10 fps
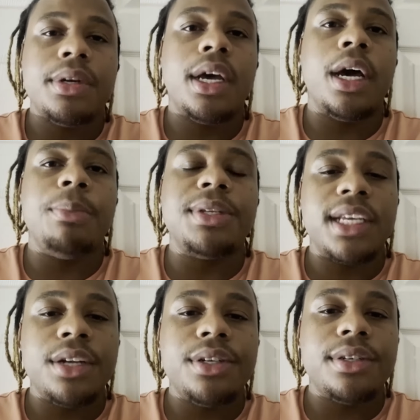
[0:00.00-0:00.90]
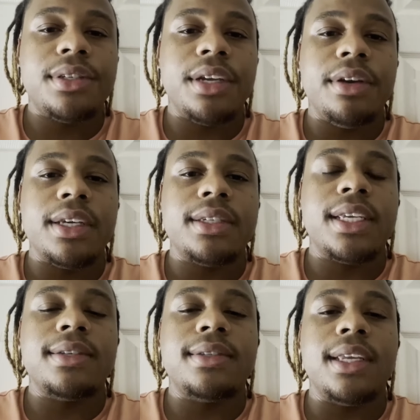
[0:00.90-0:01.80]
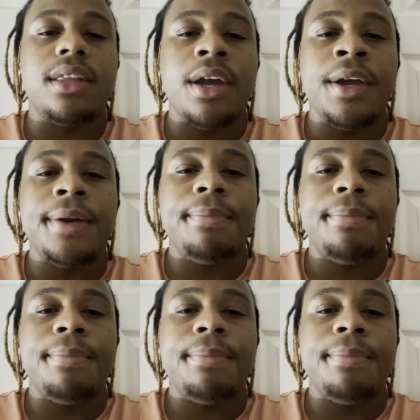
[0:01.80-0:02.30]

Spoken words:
the Signature Series is the third